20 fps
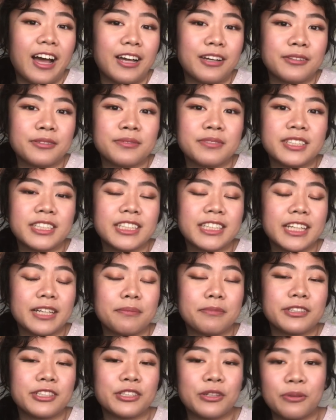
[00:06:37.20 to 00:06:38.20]
I just get
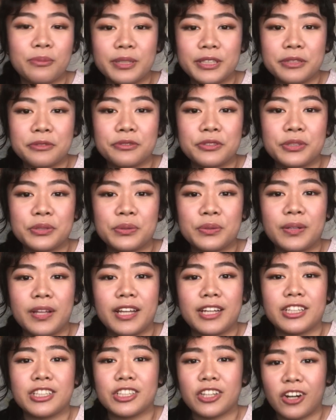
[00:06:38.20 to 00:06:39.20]
so busy with school
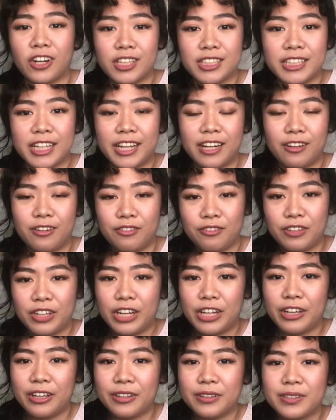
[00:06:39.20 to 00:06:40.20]
and it's hard to edit
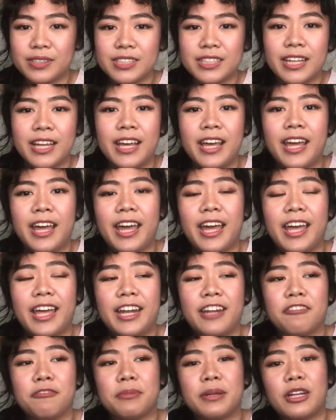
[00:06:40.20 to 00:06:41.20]
videos, and
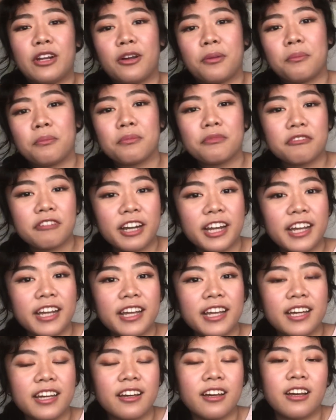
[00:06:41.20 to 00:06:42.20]
I've been on
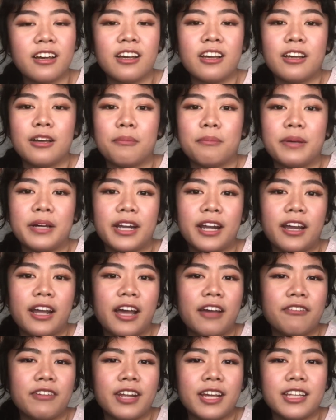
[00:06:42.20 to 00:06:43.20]
break, but I
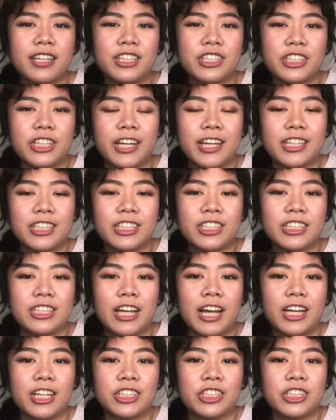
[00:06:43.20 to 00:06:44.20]
haven't had the chance to
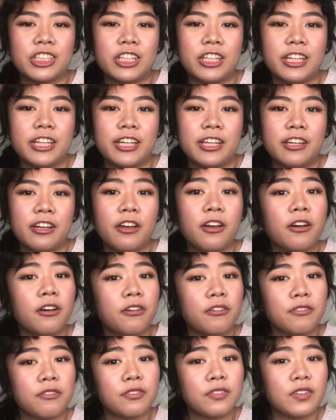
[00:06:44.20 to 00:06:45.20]
actually
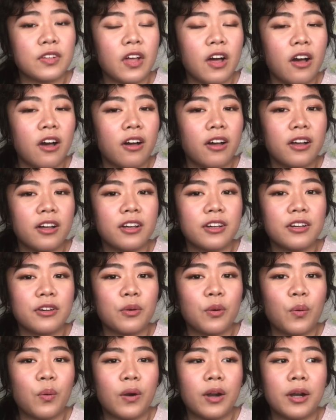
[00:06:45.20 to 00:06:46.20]
vlog
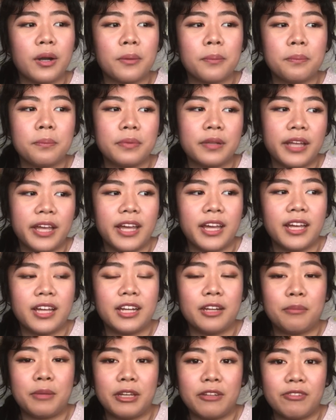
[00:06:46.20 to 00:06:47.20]
or plan
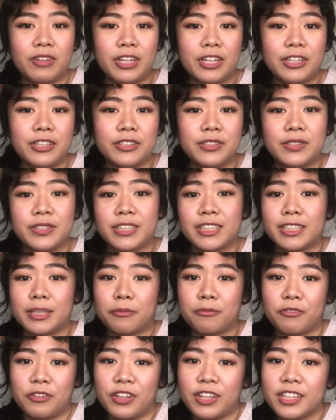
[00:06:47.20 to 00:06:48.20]
and make videos
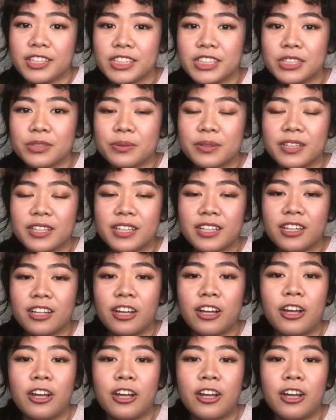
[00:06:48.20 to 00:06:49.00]
except for this one.